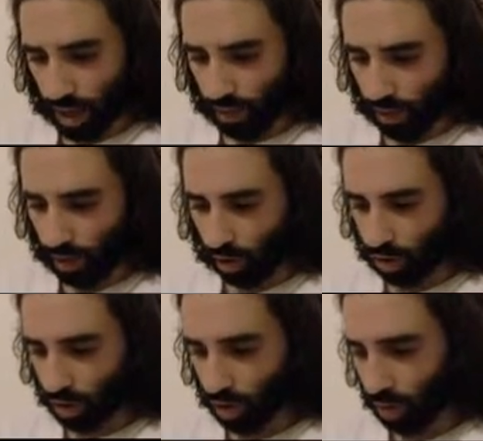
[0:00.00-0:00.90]
And they
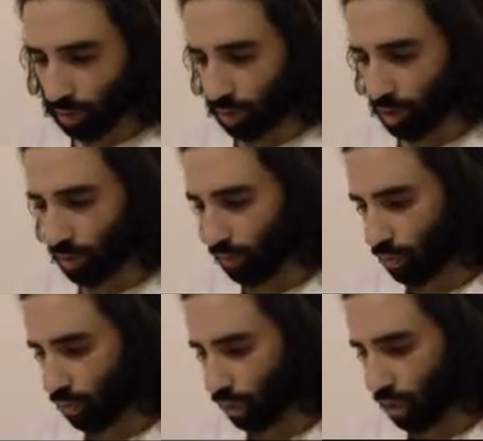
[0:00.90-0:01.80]
all shall appear
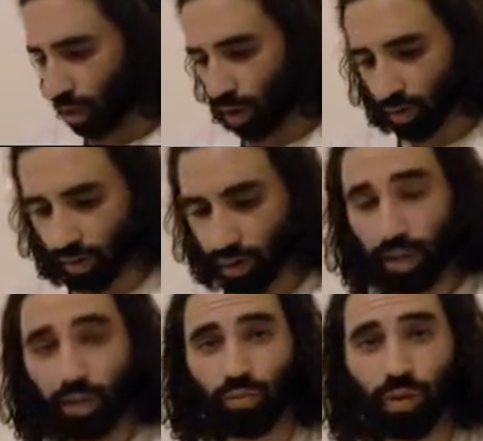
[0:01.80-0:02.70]
before Allah on the
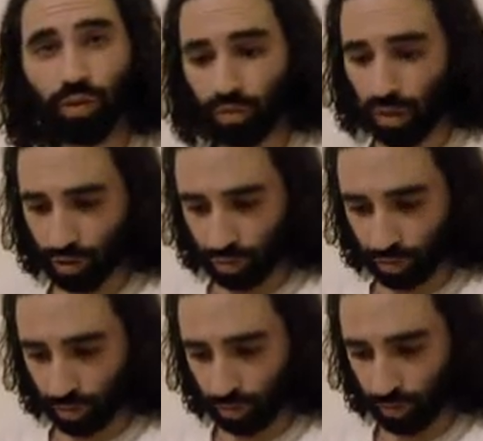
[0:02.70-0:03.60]
day of
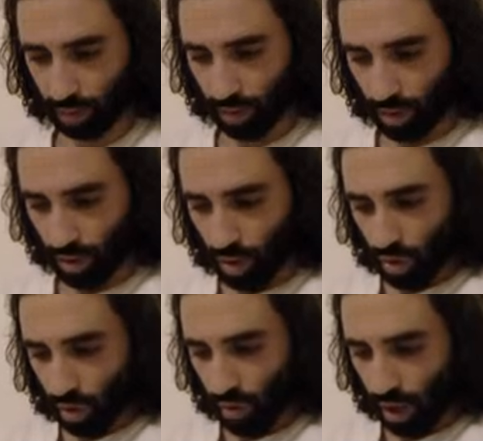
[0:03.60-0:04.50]
resurrection,
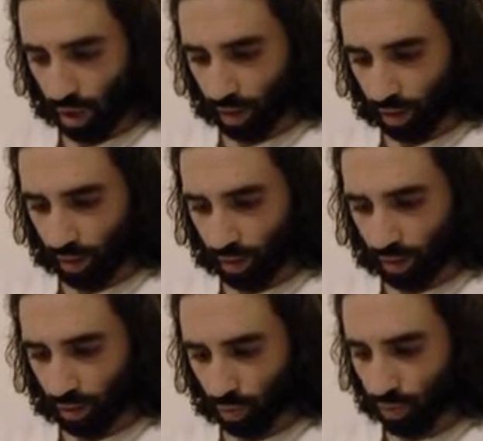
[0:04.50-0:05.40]
when
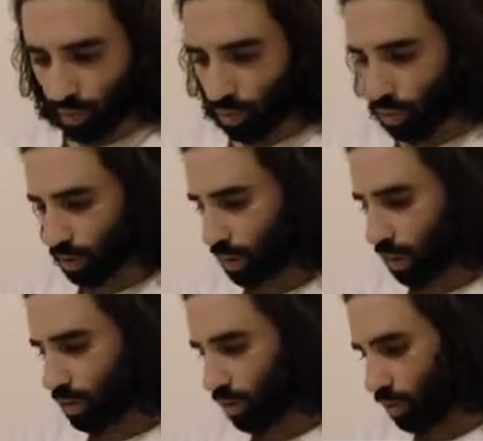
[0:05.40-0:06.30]
the weak will
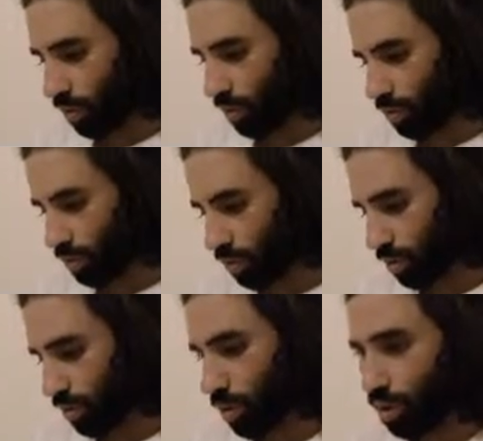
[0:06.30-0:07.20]
say to
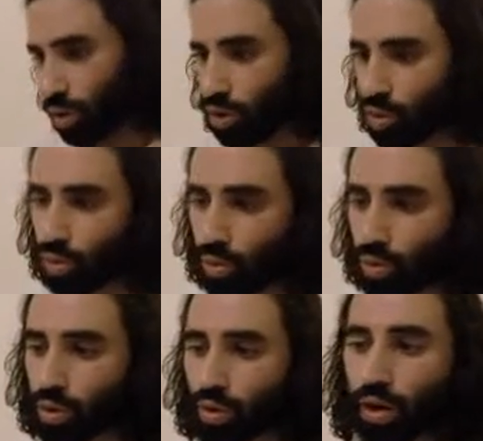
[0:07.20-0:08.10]
those who
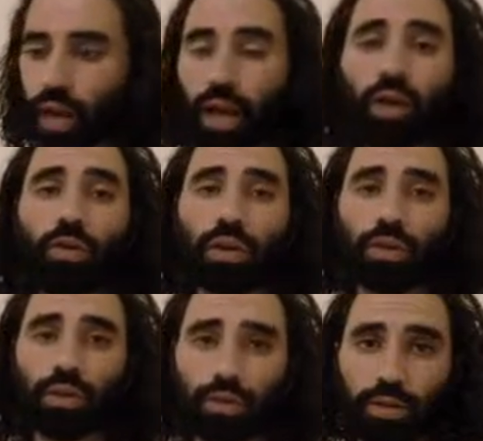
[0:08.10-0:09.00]
were
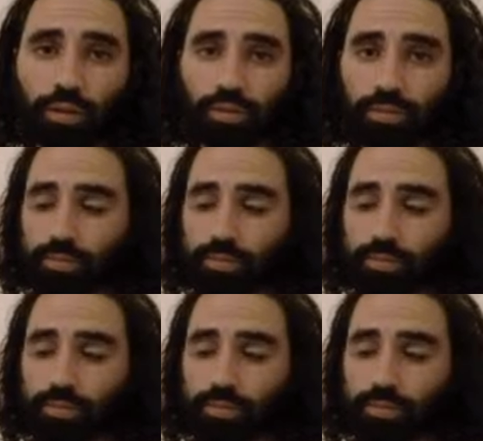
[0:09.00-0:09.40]
arrogant,